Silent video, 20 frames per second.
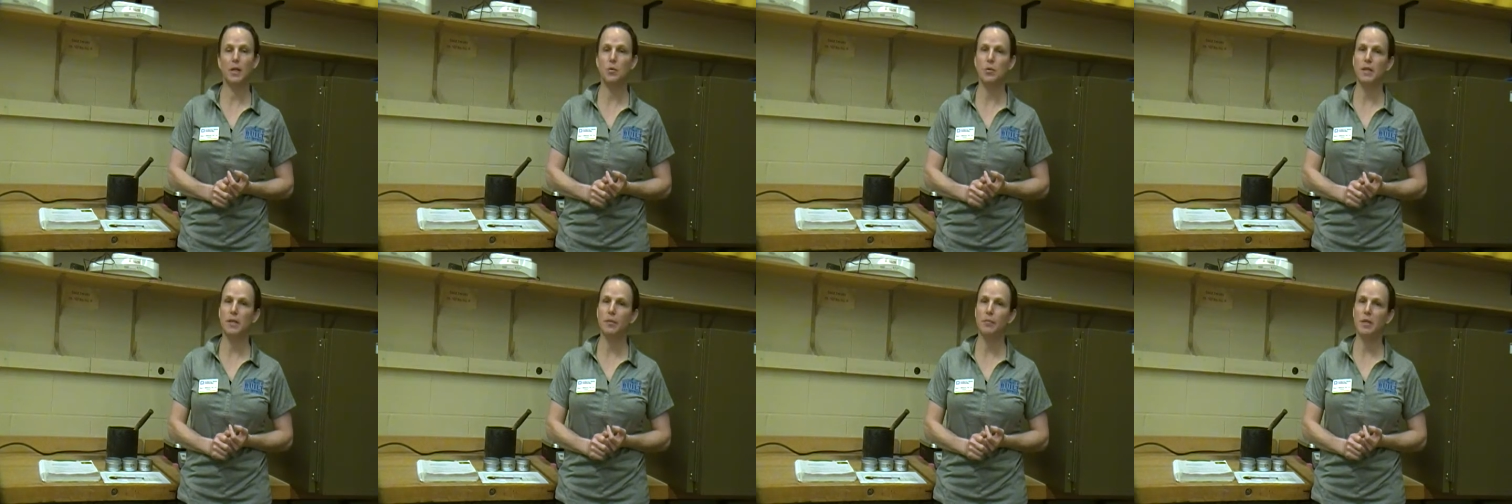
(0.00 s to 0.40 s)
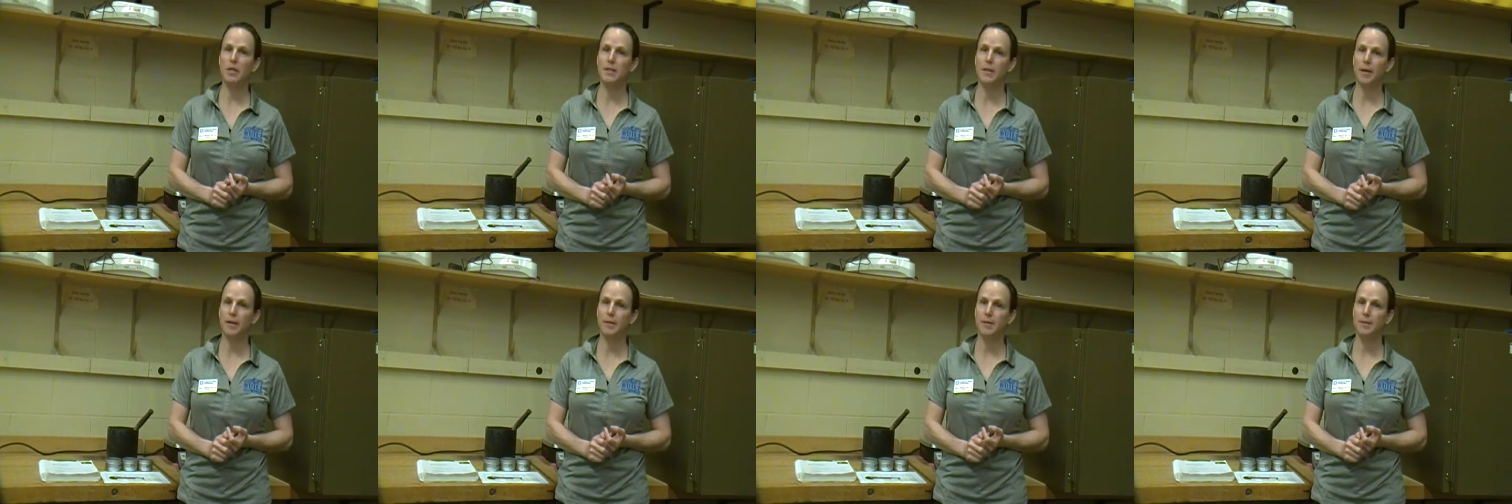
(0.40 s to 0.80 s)
liquid
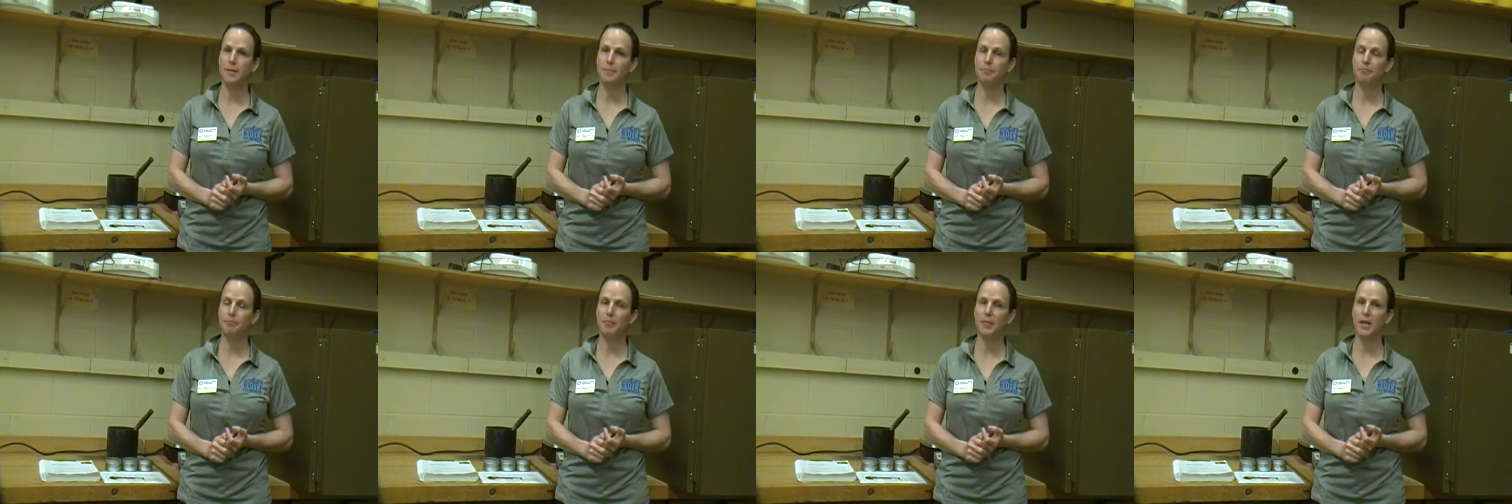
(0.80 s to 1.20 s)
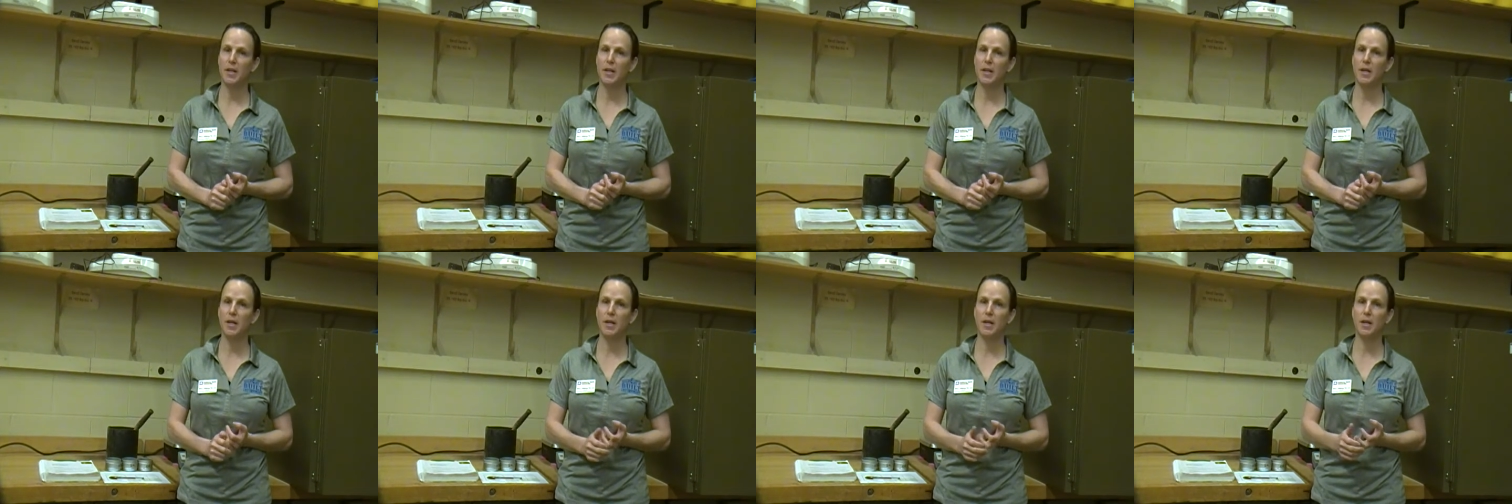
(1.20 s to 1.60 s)
limit test,
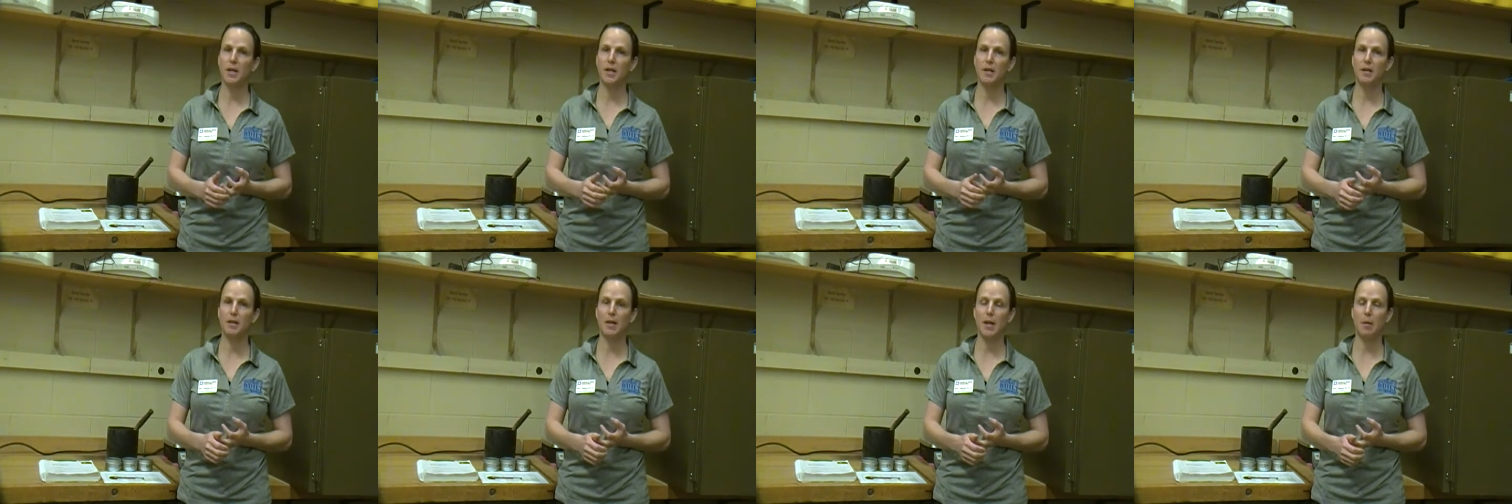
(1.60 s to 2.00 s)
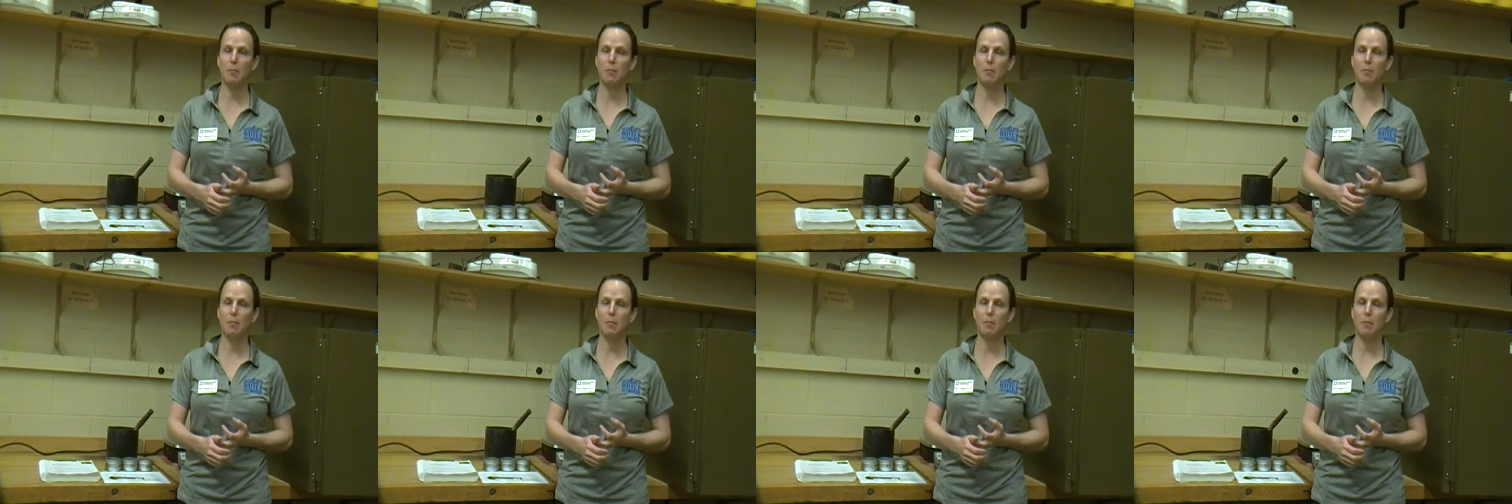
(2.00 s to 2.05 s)
and